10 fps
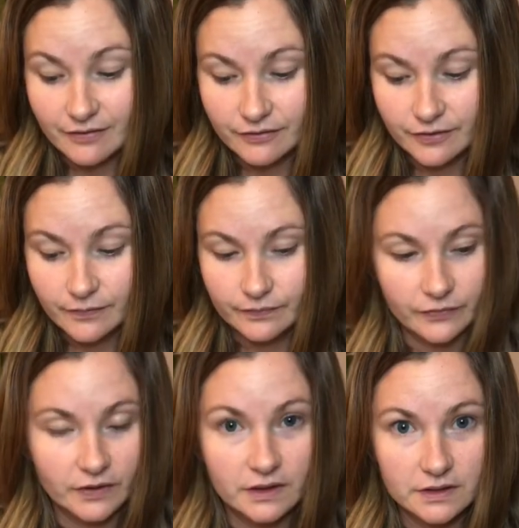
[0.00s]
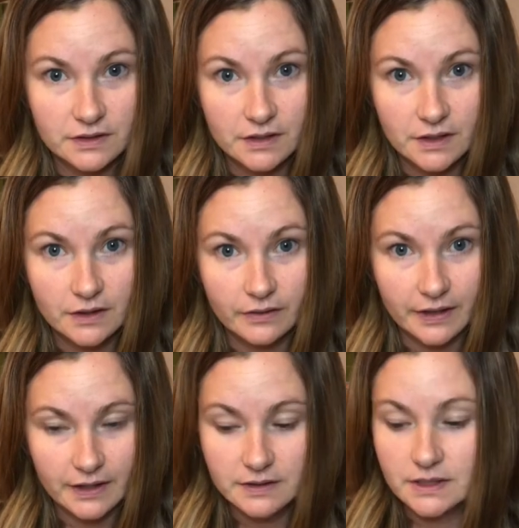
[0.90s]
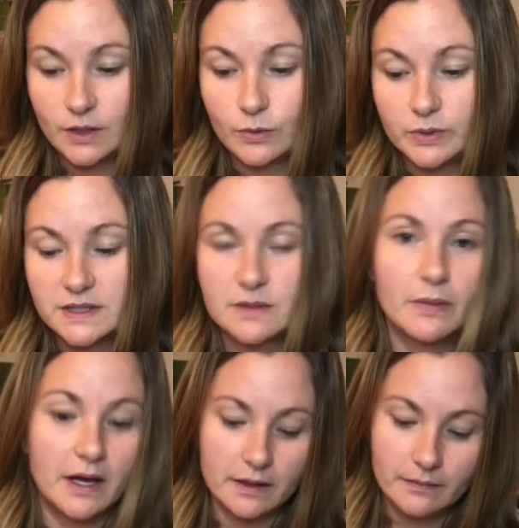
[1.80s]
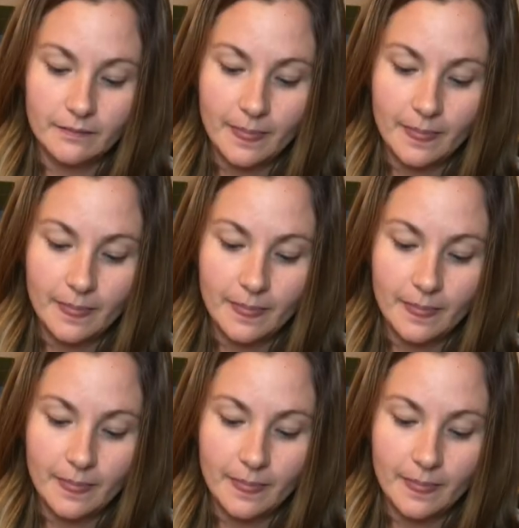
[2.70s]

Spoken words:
Okay, so now I'll put some on,